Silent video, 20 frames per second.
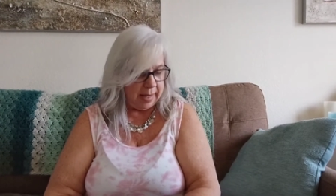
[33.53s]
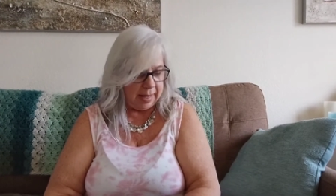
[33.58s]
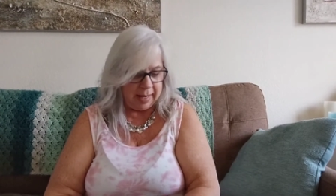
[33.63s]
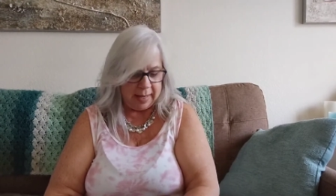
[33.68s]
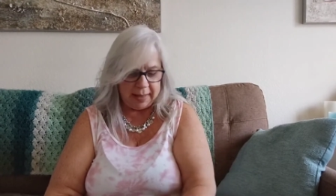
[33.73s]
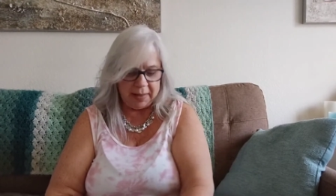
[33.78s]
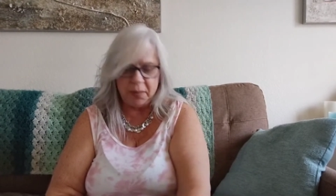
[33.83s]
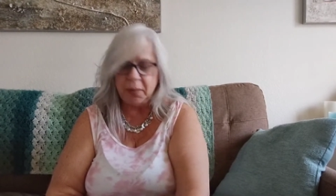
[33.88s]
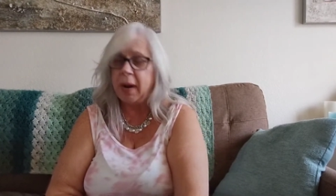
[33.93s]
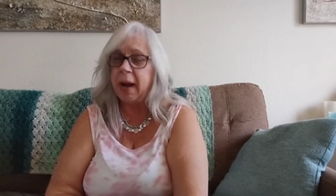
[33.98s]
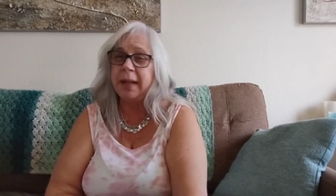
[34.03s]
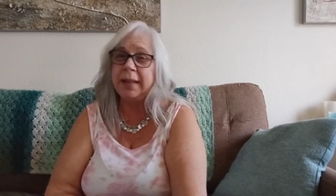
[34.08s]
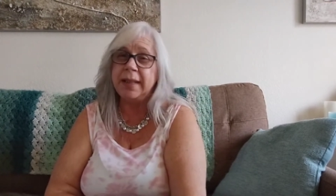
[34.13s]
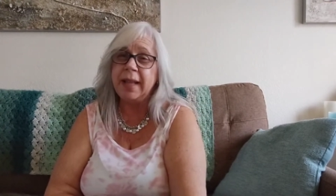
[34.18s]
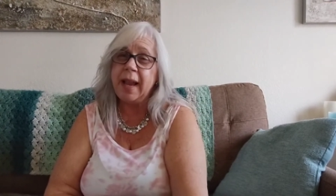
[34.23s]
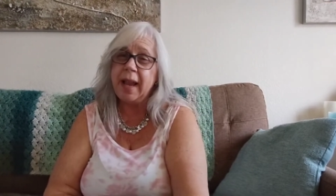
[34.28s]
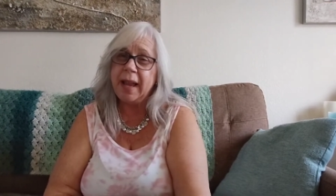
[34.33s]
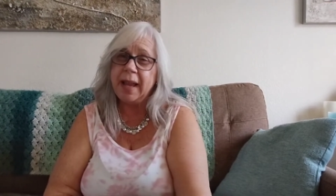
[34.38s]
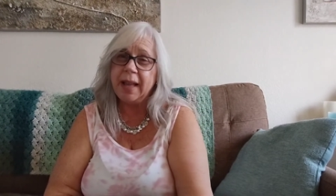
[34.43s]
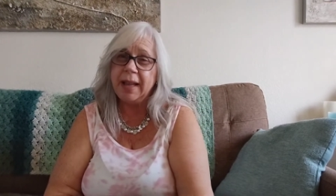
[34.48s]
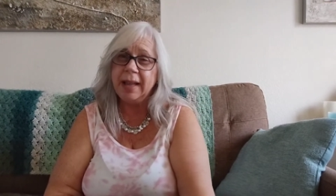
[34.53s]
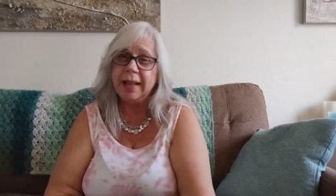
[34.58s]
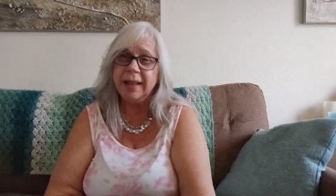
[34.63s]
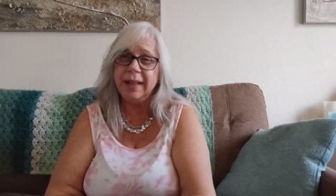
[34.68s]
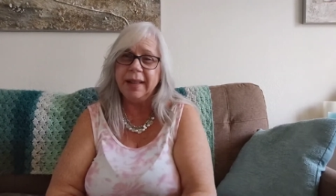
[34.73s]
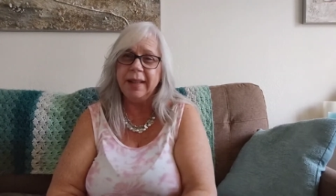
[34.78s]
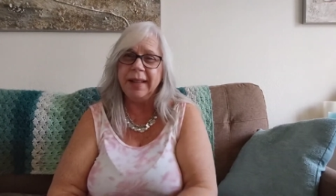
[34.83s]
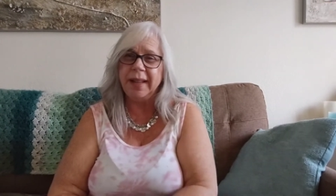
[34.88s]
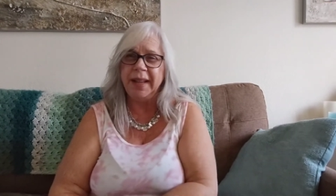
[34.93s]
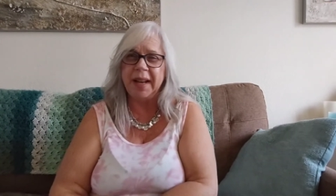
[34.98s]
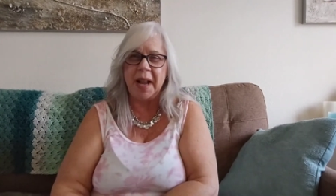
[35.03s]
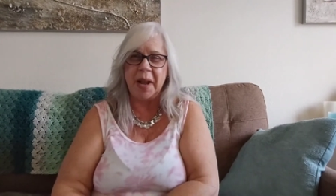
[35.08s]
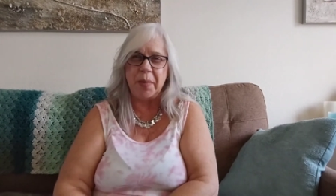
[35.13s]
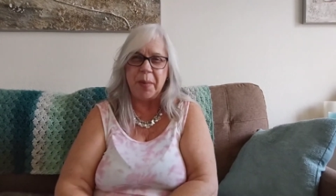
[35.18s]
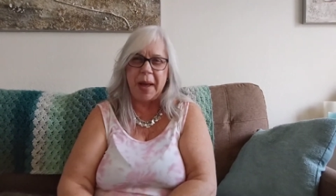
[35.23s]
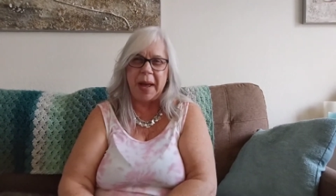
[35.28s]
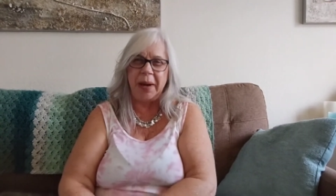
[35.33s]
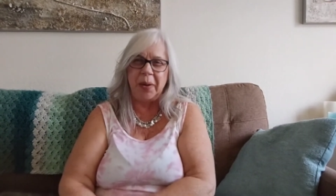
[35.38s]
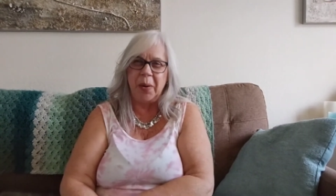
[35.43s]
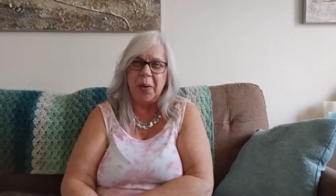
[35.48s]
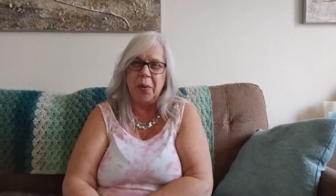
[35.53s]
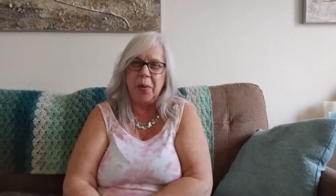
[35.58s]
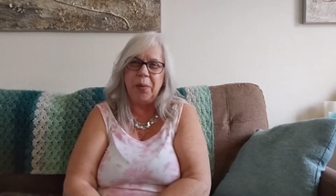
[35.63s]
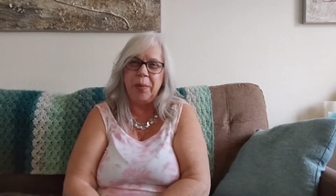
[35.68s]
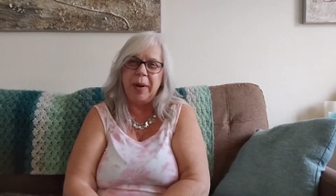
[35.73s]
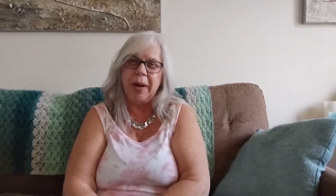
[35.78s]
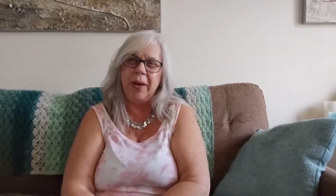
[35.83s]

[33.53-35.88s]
It's Roxanne, and I'm at home